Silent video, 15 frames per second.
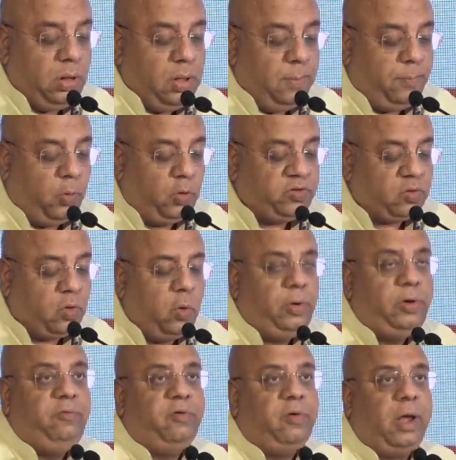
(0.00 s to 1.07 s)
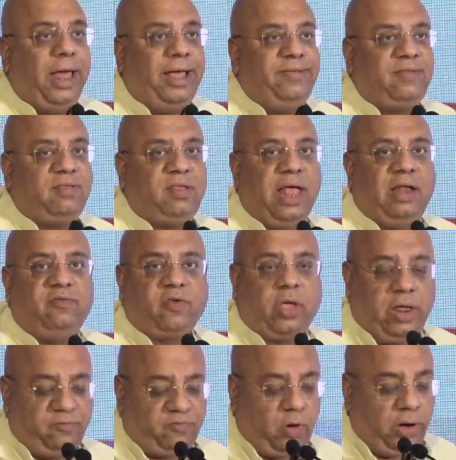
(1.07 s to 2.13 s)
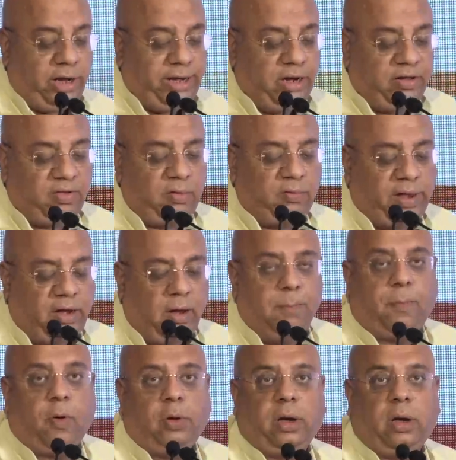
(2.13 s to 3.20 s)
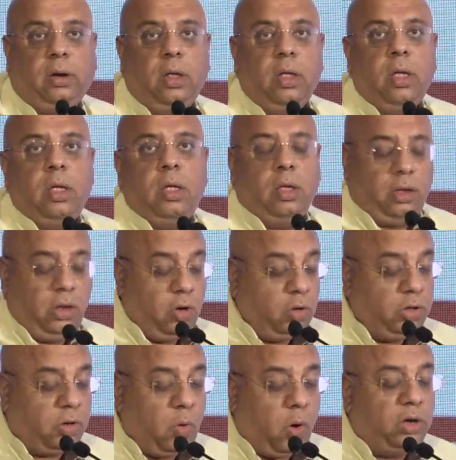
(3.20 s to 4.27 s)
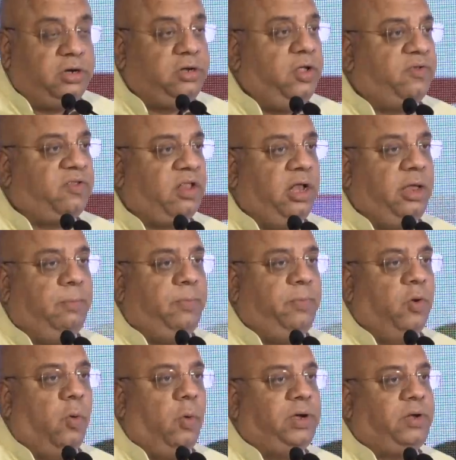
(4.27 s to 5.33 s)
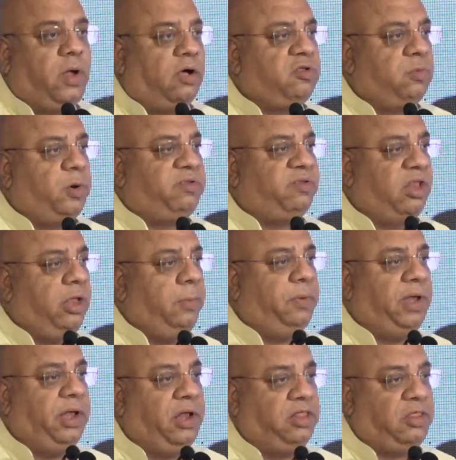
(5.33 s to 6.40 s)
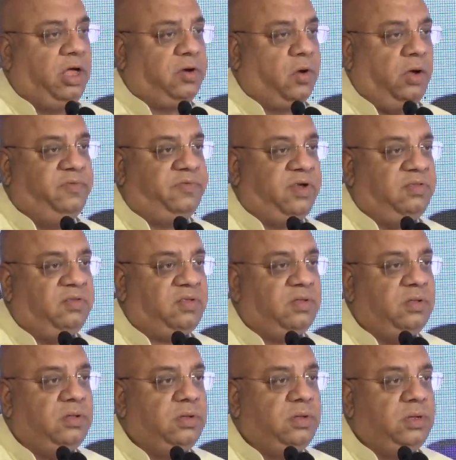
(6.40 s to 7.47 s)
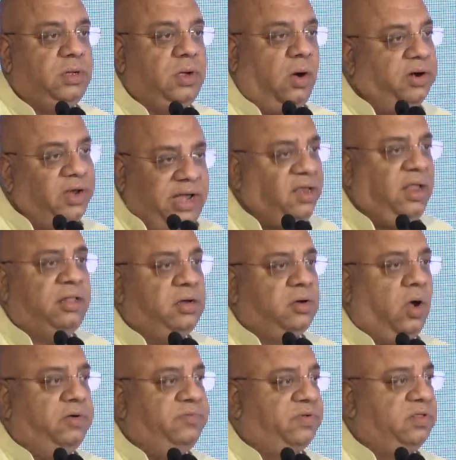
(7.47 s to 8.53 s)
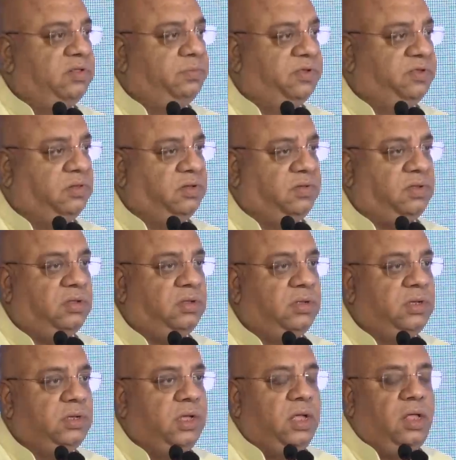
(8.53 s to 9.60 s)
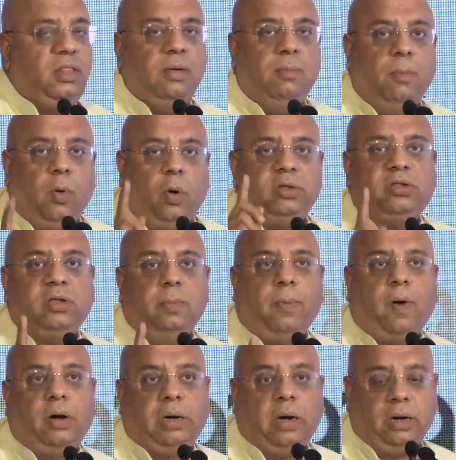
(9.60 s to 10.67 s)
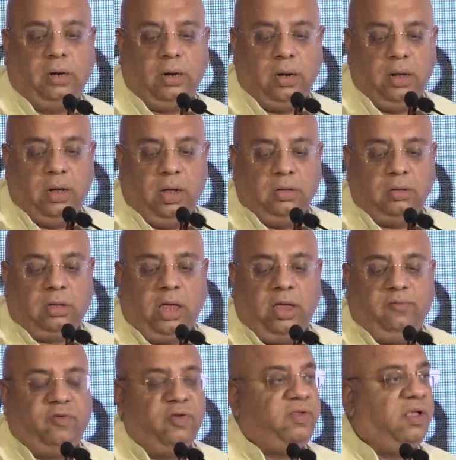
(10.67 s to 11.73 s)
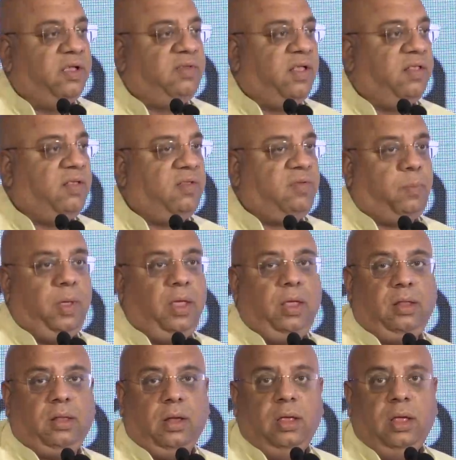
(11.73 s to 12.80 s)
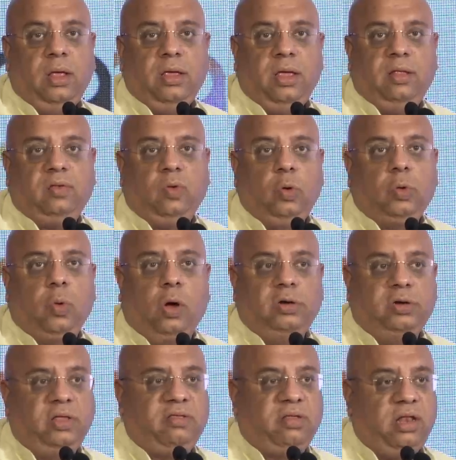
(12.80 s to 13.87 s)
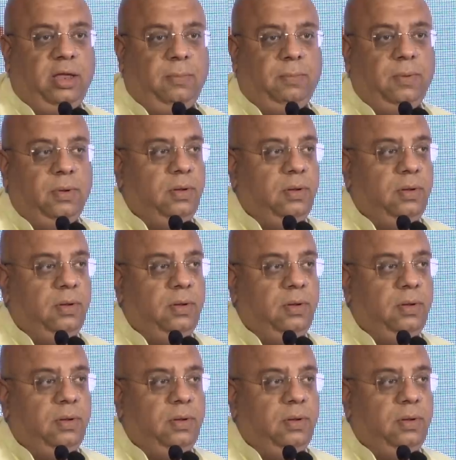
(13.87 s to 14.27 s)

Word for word: post COVID, we realize self care for leaders is very important. You know, the quality of sleep. No one talks about sleep in an HR conference or in any other conference in business. The most important thing for success is peace, is good quality sleep.